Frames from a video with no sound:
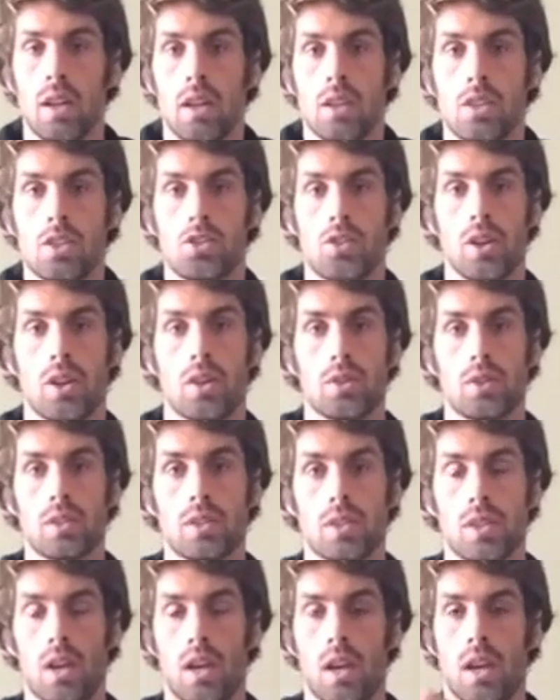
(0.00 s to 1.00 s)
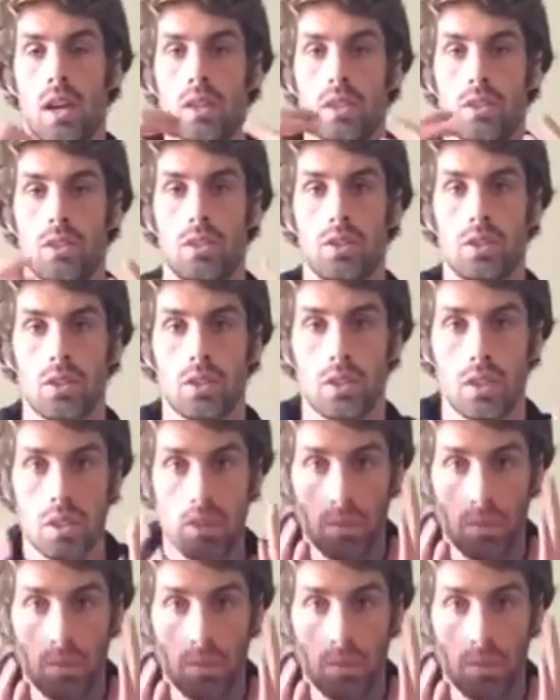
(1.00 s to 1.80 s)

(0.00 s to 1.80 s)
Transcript: strokes, you're going to